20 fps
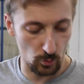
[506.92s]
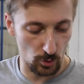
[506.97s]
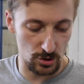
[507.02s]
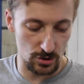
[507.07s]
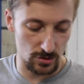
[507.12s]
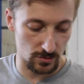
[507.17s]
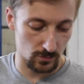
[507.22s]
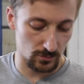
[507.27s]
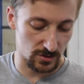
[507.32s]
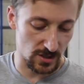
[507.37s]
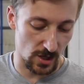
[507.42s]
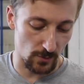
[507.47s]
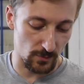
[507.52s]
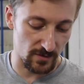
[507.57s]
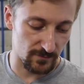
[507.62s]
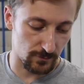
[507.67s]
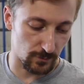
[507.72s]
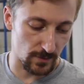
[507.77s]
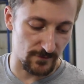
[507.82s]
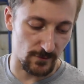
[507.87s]
when you know
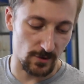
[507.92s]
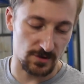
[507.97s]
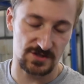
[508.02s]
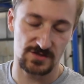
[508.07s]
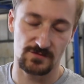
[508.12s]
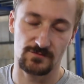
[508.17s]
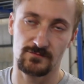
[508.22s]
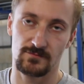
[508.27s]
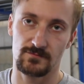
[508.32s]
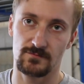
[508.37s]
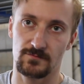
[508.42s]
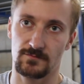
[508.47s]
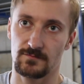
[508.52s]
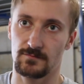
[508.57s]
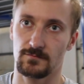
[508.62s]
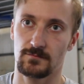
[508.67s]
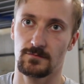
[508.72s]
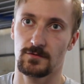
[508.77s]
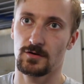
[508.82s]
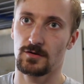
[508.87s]
we've gone to
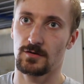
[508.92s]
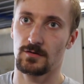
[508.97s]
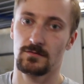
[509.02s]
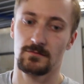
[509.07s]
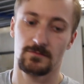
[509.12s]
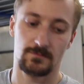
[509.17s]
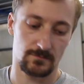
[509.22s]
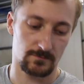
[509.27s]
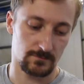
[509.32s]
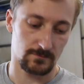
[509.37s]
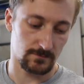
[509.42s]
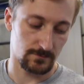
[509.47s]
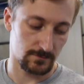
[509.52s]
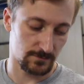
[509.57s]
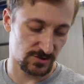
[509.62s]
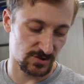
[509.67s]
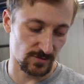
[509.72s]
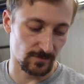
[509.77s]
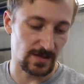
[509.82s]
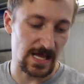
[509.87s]

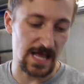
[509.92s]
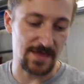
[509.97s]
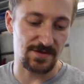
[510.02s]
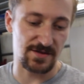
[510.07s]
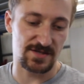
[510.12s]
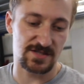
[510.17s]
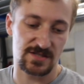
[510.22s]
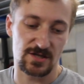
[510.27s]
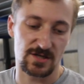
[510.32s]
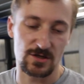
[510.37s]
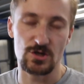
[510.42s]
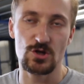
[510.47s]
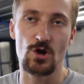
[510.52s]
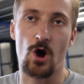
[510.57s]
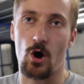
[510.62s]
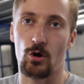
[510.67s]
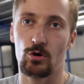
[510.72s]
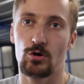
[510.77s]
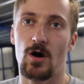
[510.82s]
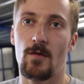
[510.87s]
some lengths to
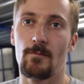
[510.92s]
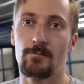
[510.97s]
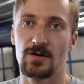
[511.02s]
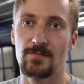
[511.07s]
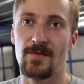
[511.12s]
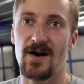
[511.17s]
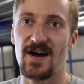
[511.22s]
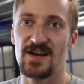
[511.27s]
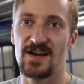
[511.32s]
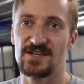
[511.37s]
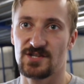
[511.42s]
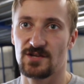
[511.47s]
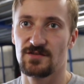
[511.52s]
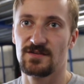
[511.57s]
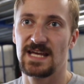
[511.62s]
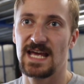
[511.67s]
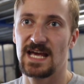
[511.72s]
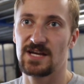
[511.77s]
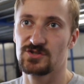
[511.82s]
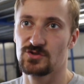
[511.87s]
not compromise on
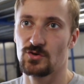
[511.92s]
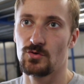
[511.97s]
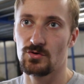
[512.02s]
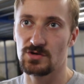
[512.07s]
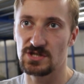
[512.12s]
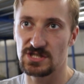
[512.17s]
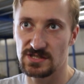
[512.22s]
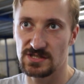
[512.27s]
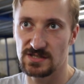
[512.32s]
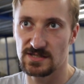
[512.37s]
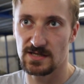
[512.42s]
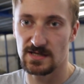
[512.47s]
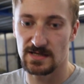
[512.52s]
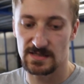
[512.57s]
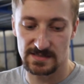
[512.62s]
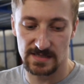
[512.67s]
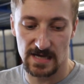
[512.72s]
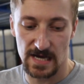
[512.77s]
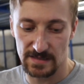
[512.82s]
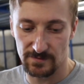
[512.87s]
the exhaust
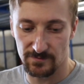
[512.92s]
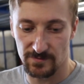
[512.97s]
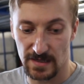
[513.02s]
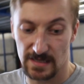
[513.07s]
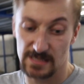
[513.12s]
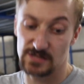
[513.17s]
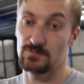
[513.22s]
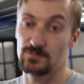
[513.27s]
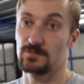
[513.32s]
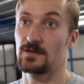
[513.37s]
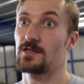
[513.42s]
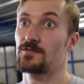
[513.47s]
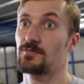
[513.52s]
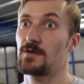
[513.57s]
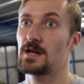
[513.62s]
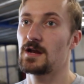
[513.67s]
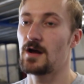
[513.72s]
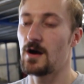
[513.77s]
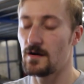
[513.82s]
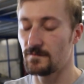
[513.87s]
side of things with a
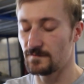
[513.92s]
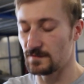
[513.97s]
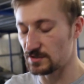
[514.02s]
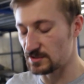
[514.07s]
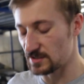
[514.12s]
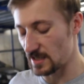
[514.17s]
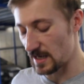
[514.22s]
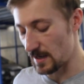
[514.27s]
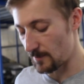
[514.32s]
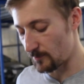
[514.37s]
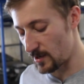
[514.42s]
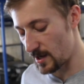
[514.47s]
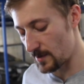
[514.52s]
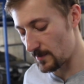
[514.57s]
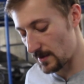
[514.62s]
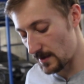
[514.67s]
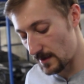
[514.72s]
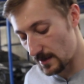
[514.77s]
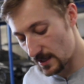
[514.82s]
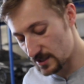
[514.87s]
3.5-inch downpipe.
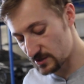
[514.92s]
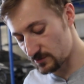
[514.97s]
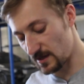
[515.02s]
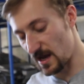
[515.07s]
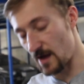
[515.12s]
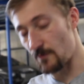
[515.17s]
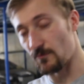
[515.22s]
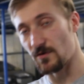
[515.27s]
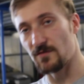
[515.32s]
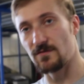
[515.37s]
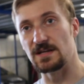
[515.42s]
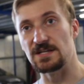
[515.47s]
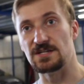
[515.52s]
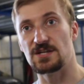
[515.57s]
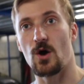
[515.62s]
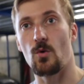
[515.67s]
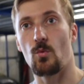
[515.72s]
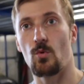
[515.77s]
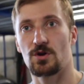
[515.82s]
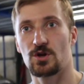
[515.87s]
So again, we really
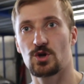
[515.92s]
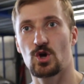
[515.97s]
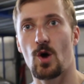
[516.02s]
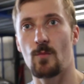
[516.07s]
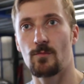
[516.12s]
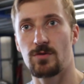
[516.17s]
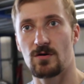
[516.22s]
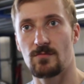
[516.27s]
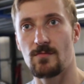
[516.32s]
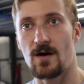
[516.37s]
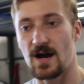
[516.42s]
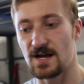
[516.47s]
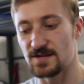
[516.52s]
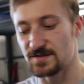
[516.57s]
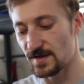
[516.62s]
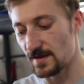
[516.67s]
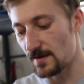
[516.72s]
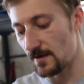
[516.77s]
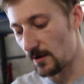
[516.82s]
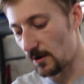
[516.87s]
don't want to
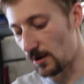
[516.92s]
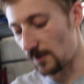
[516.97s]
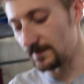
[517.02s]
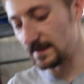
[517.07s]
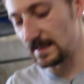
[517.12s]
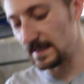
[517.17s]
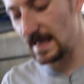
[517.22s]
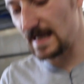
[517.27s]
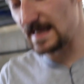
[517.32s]
compromise on the